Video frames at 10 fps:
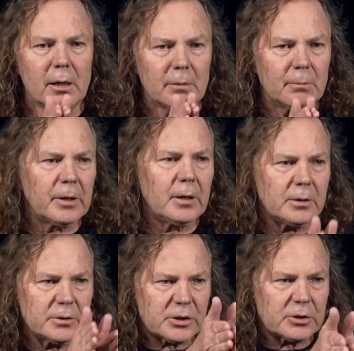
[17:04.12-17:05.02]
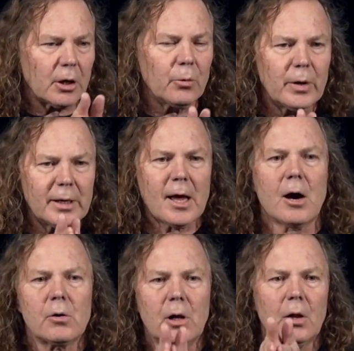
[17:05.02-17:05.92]
it means we're
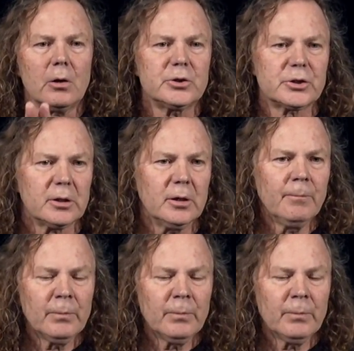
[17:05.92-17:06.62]
now closer